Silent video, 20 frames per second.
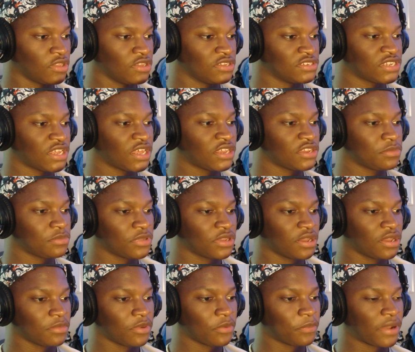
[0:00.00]
either you
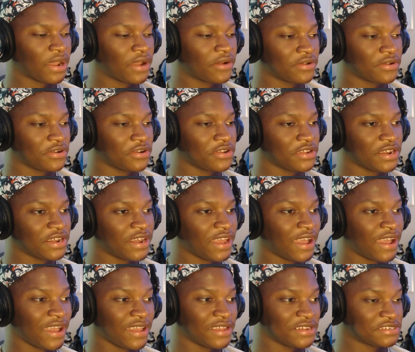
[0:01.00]
become a pirate or you
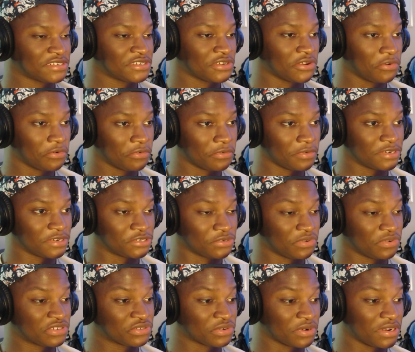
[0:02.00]
die, so
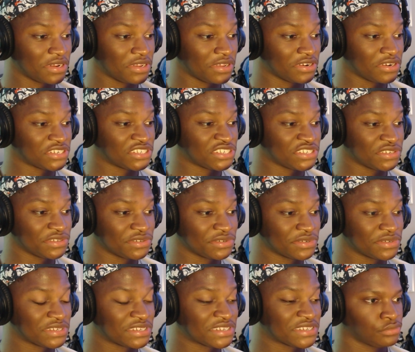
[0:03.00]
which one are you gonna
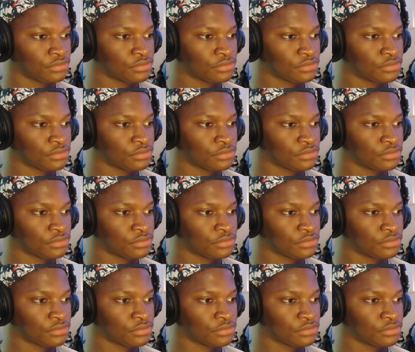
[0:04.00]
choose?